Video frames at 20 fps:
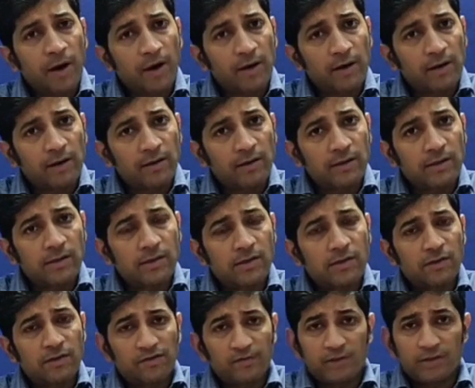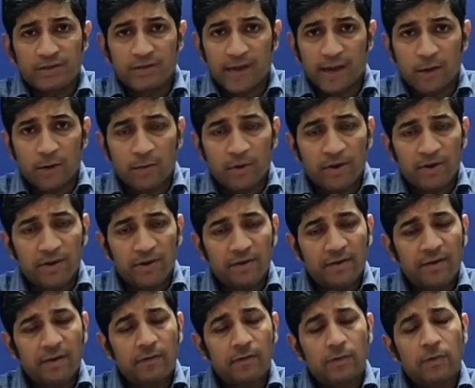part consists of a psychometric
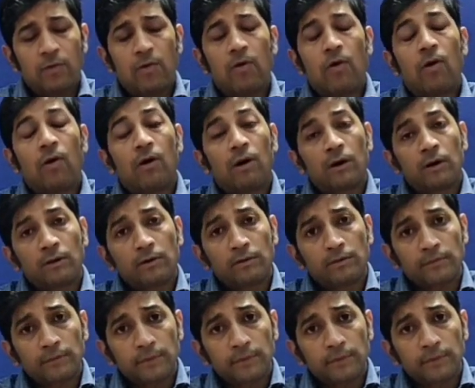test or